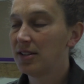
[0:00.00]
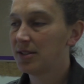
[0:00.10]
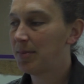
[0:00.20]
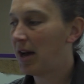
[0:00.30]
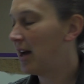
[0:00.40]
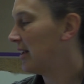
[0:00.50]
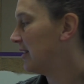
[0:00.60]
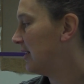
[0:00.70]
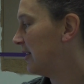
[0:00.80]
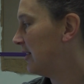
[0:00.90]

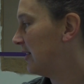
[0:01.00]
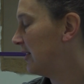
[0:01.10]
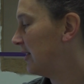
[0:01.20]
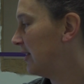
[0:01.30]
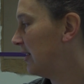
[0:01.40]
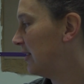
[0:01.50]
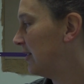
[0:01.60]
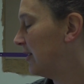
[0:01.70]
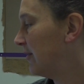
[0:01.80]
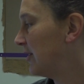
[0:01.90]
spot, and
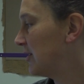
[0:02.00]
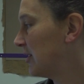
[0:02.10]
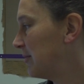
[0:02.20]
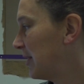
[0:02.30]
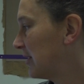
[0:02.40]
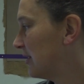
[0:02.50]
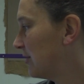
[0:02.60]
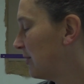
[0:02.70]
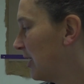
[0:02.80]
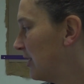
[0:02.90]
then eventually makes
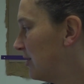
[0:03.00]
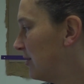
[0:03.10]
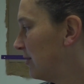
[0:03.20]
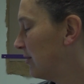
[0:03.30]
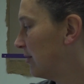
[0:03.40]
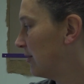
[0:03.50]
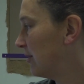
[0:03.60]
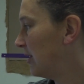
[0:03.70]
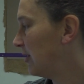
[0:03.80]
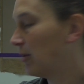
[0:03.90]
its way to
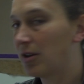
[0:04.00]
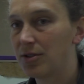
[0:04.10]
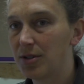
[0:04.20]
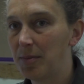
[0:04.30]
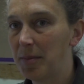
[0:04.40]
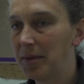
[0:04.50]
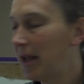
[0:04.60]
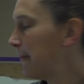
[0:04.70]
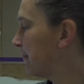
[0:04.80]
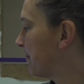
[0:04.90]
the water treatment
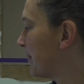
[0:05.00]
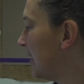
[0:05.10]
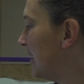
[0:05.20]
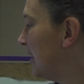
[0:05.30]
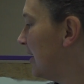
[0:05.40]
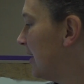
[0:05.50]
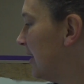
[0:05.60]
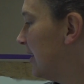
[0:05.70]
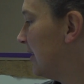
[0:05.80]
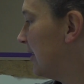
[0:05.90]
plant.
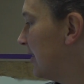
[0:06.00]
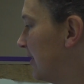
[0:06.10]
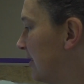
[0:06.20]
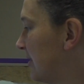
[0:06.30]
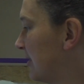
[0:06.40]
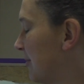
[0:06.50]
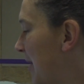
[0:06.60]
This is a